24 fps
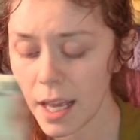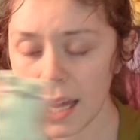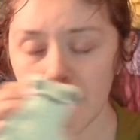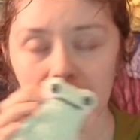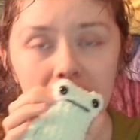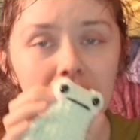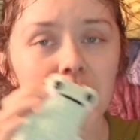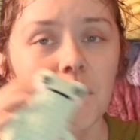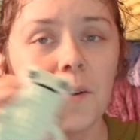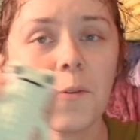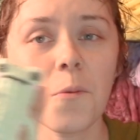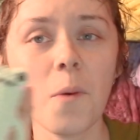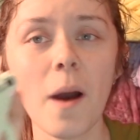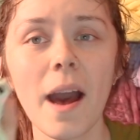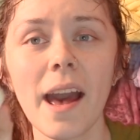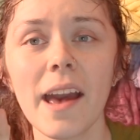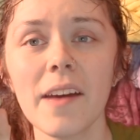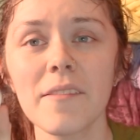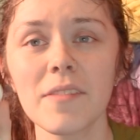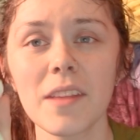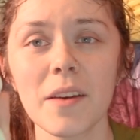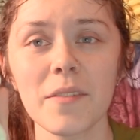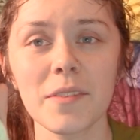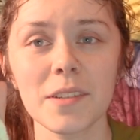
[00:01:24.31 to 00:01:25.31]
I don't know why
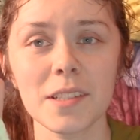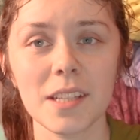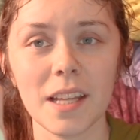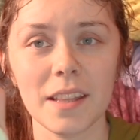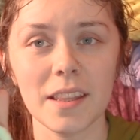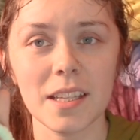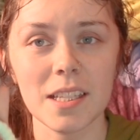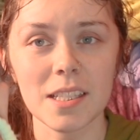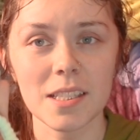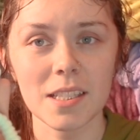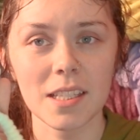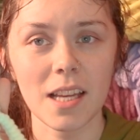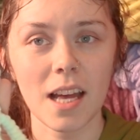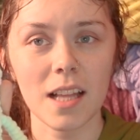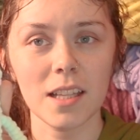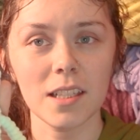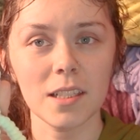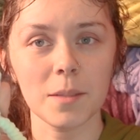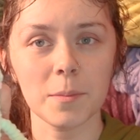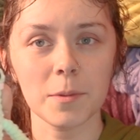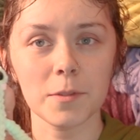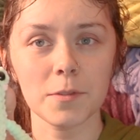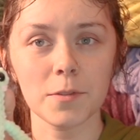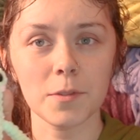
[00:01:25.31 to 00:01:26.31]
I've never done this
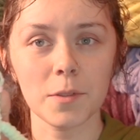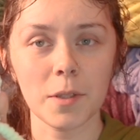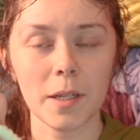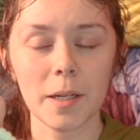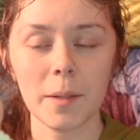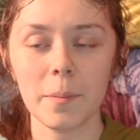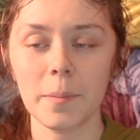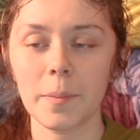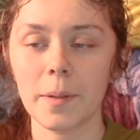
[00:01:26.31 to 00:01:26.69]
color before,